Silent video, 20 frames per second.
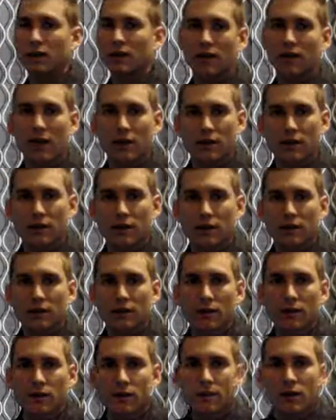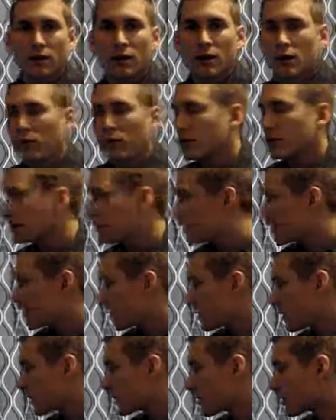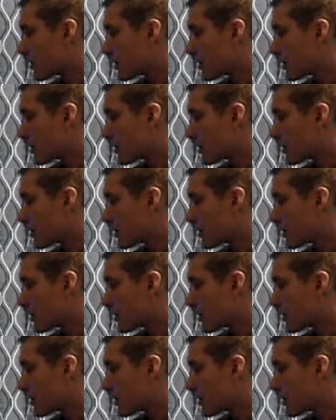get in an accident. So what they've developed